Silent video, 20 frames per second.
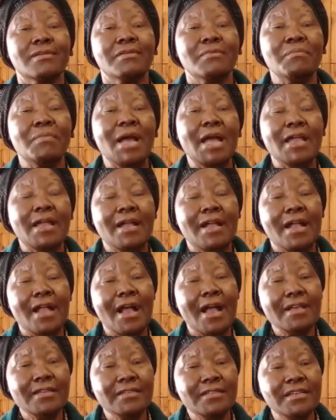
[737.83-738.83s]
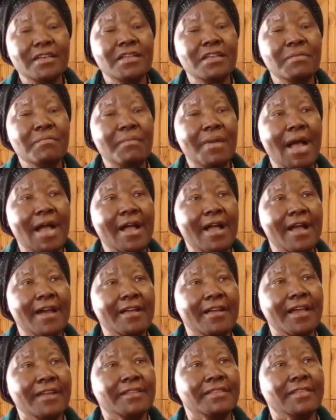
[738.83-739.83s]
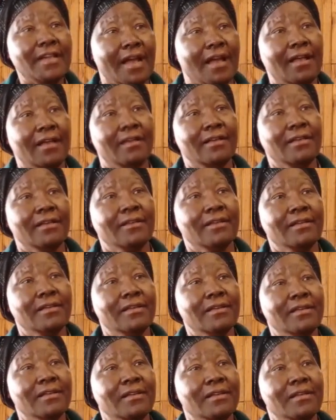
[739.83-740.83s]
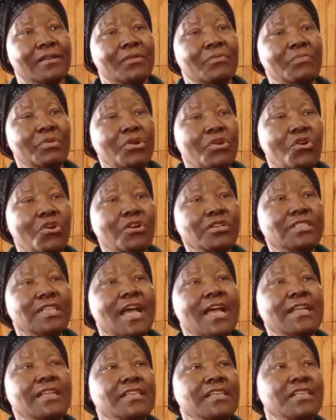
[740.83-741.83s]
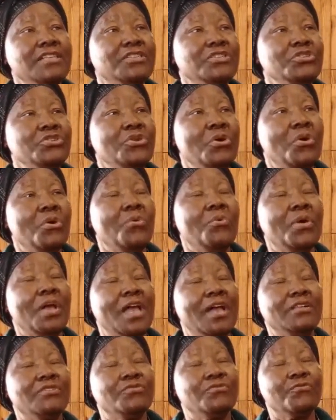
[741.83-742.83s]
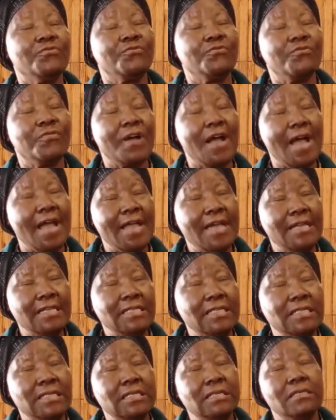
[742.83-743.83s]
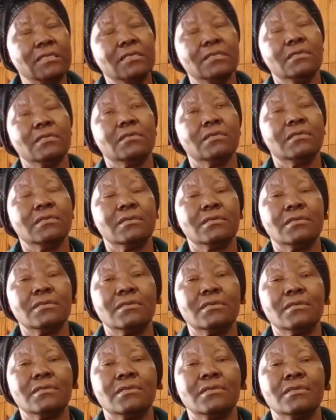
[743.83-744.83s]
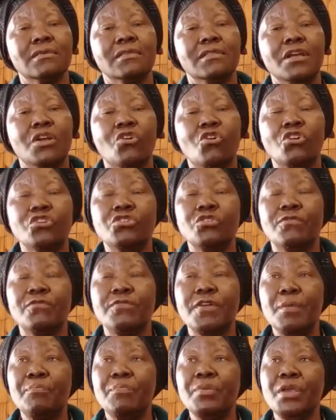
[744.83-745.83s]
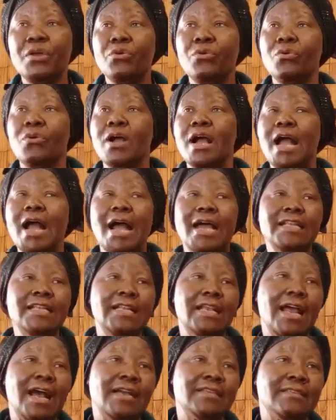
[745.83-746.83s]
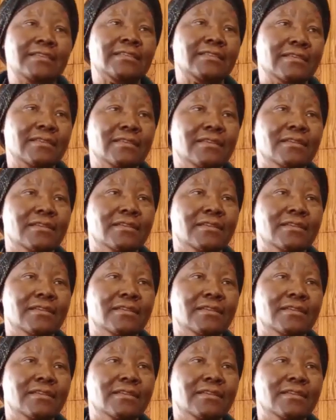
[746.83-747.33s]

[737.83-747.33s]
my cousin Margareta because I didn't know where to find the Court of Appeal and LAZ.